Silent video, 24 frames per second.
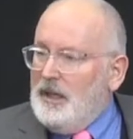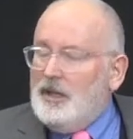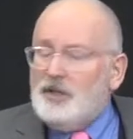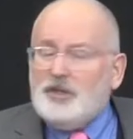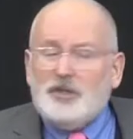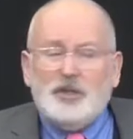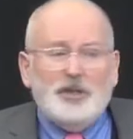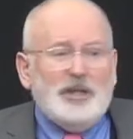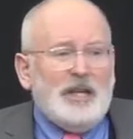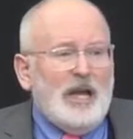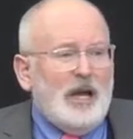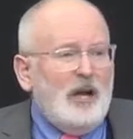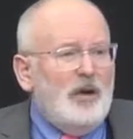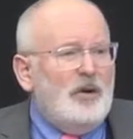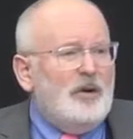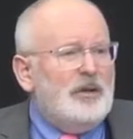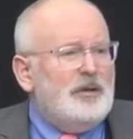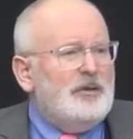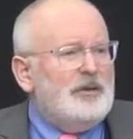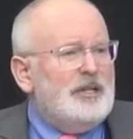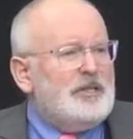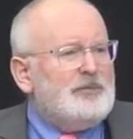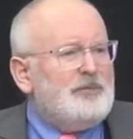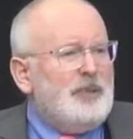So now
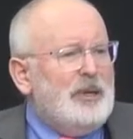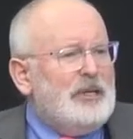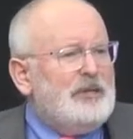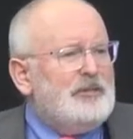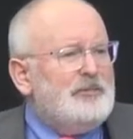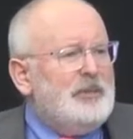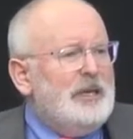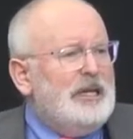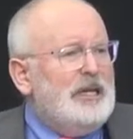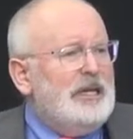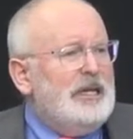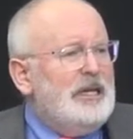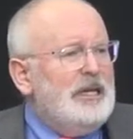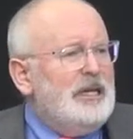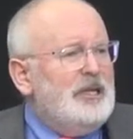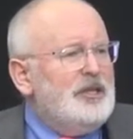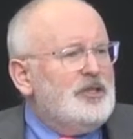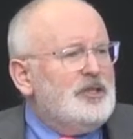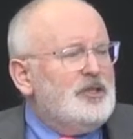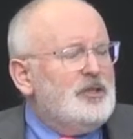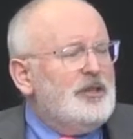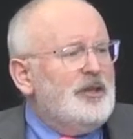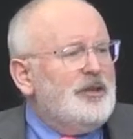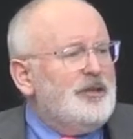this brings me
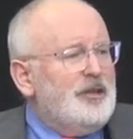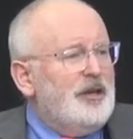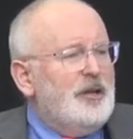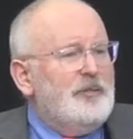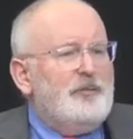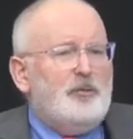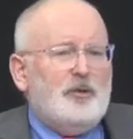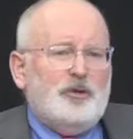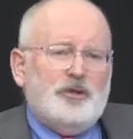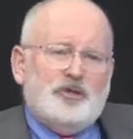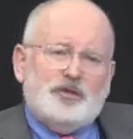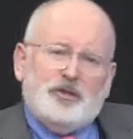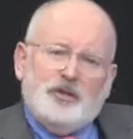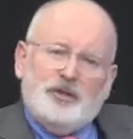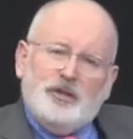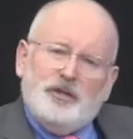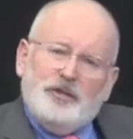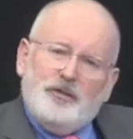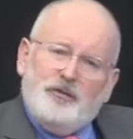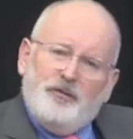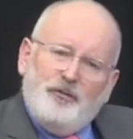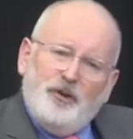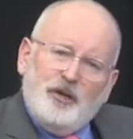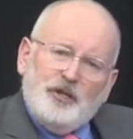to the third point. So
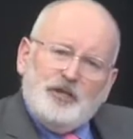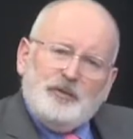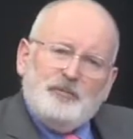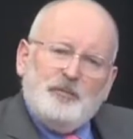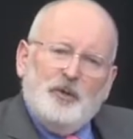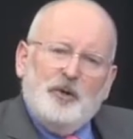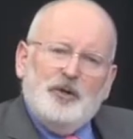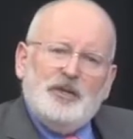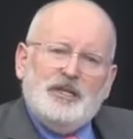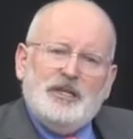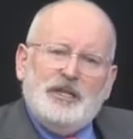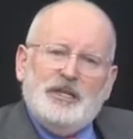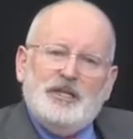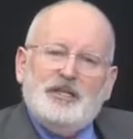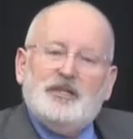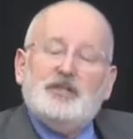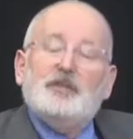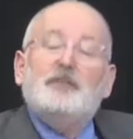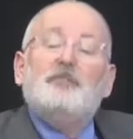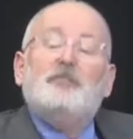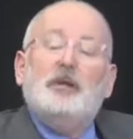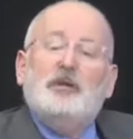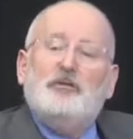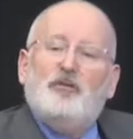the first point
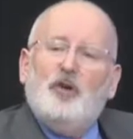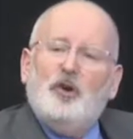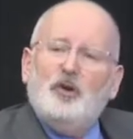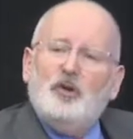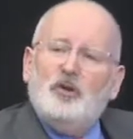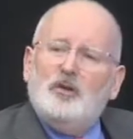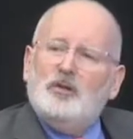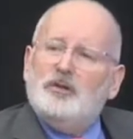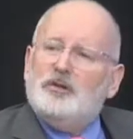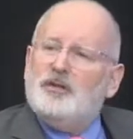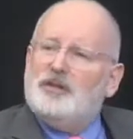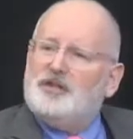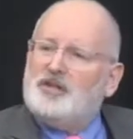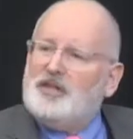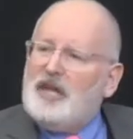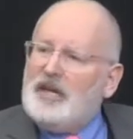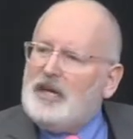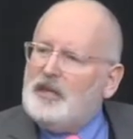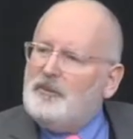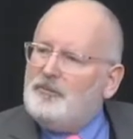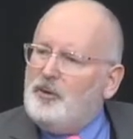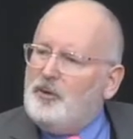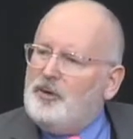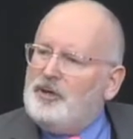is be vocal. The
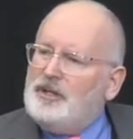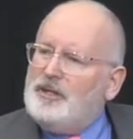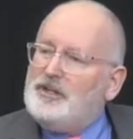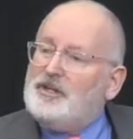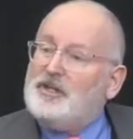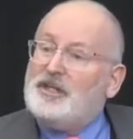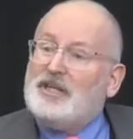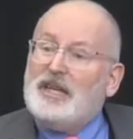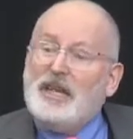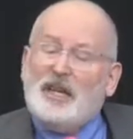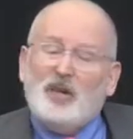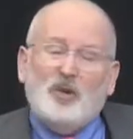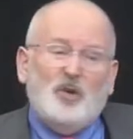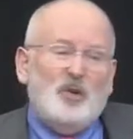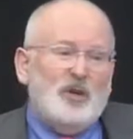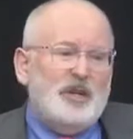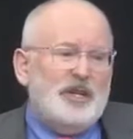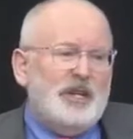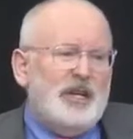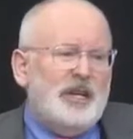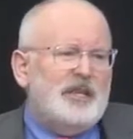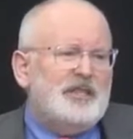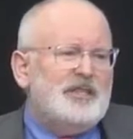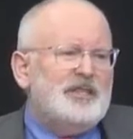second point is get
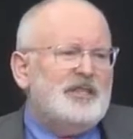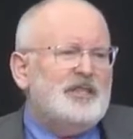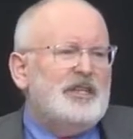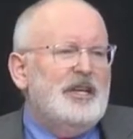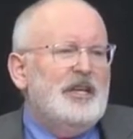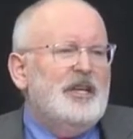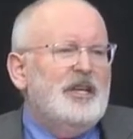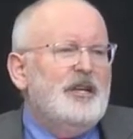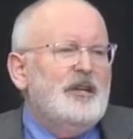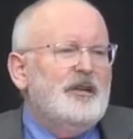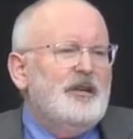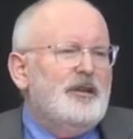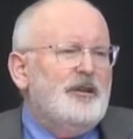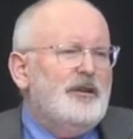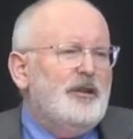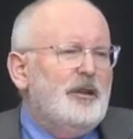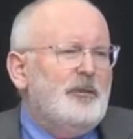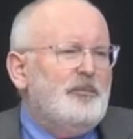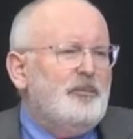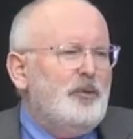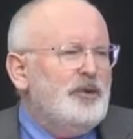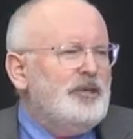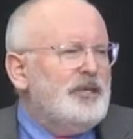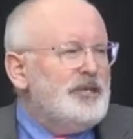organized. The
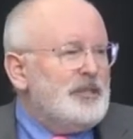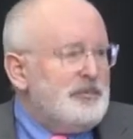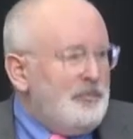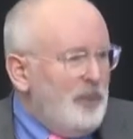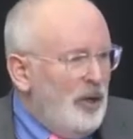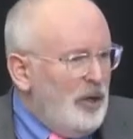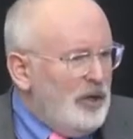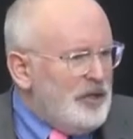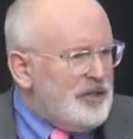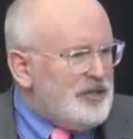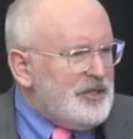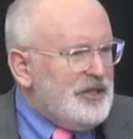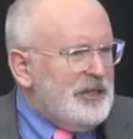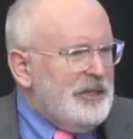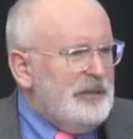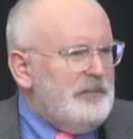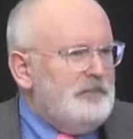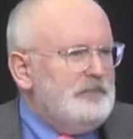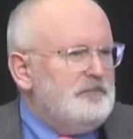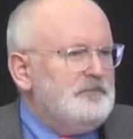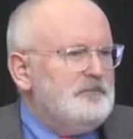third point is policy.